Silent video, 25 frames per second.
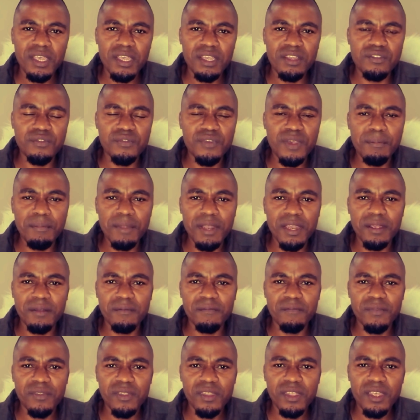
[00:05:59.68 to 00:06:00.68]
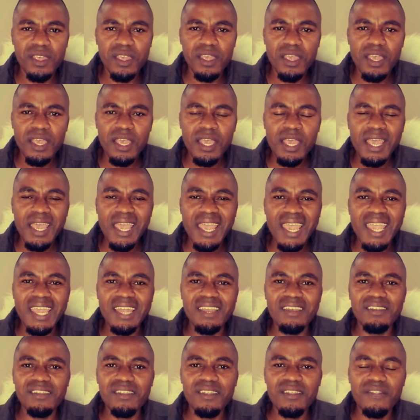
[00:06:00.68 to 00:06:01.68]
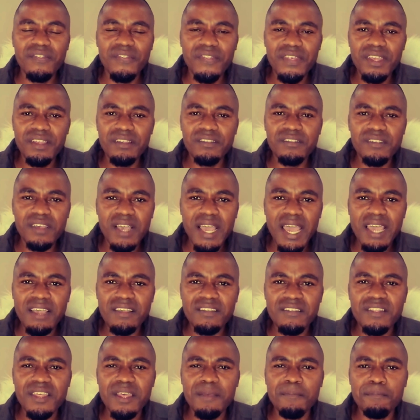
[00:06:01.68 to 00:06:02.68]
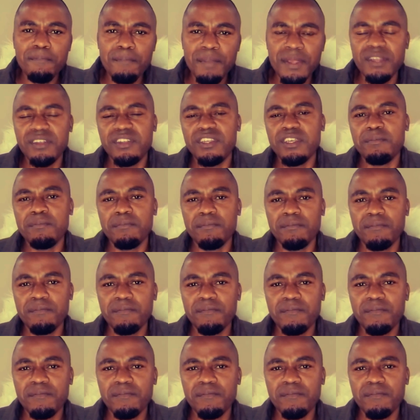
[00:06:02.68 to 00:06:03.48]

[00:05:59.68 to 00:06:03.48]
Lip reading: his family. And these guys, they beat him.